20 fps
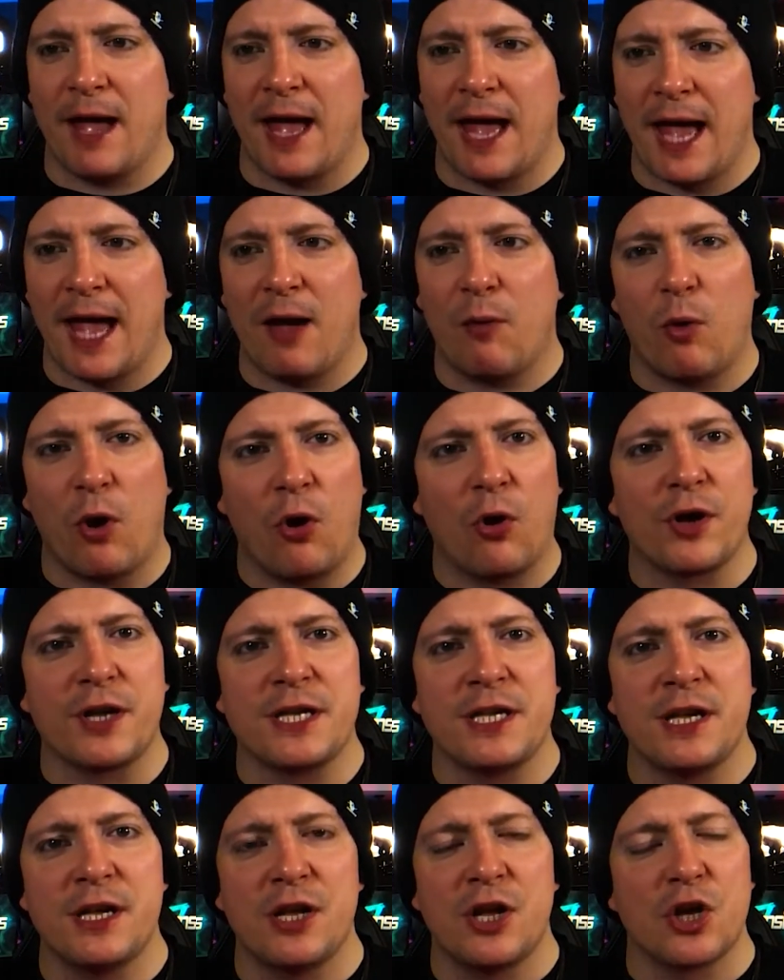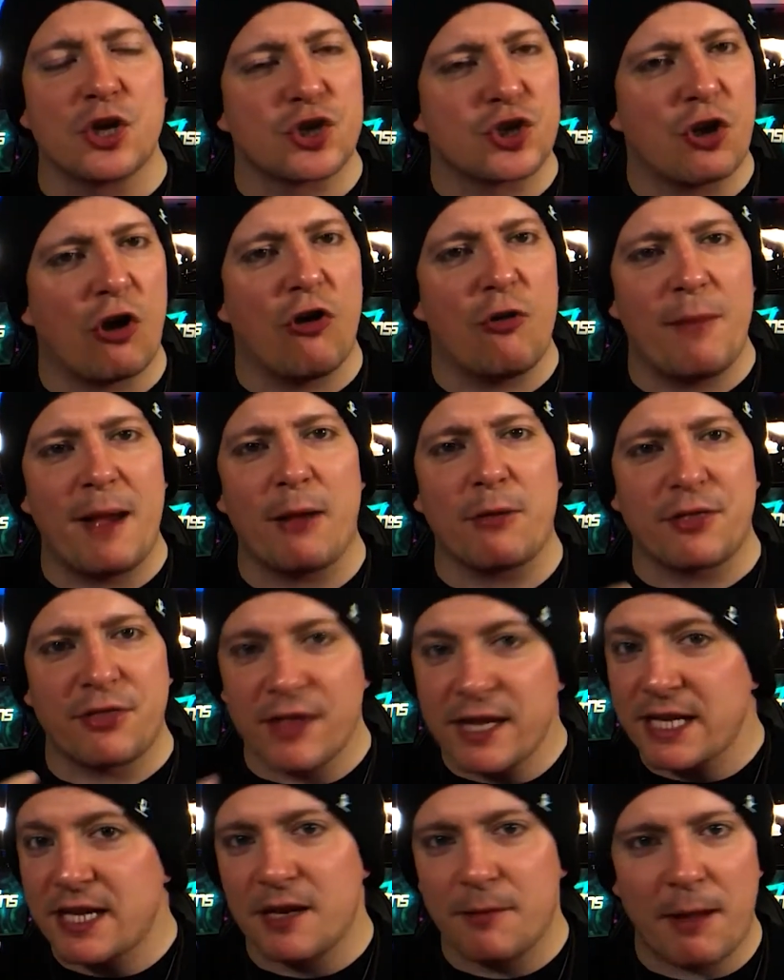how I go about
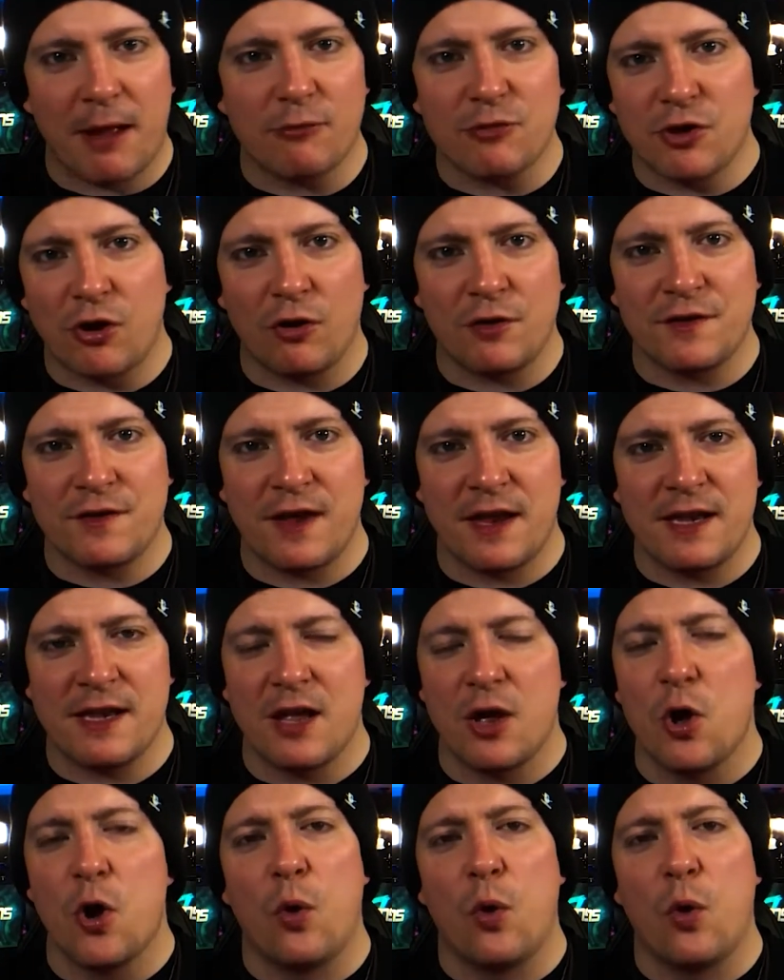thinking about content,